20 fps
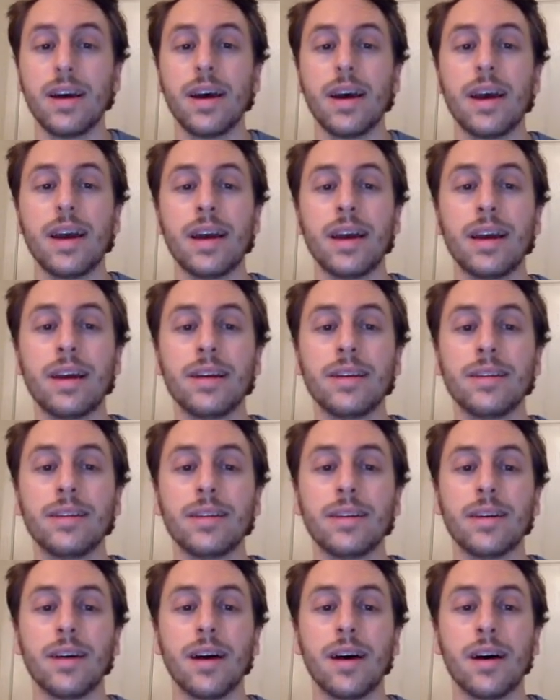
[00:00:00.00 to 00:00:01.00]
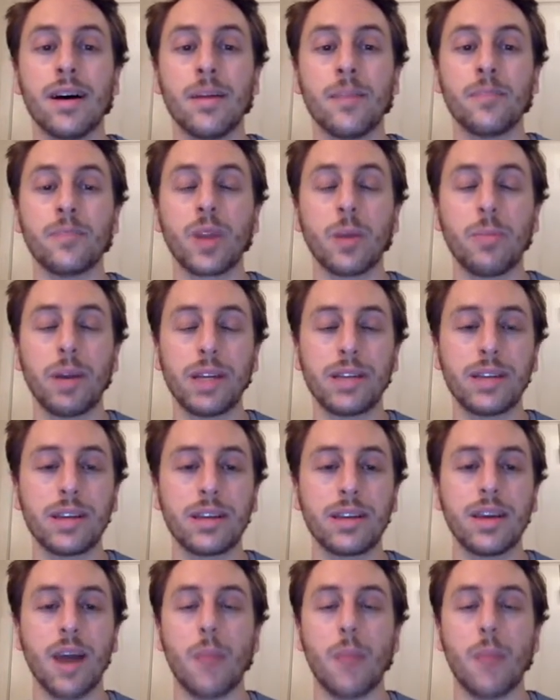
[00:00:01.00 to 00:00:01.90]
And basically,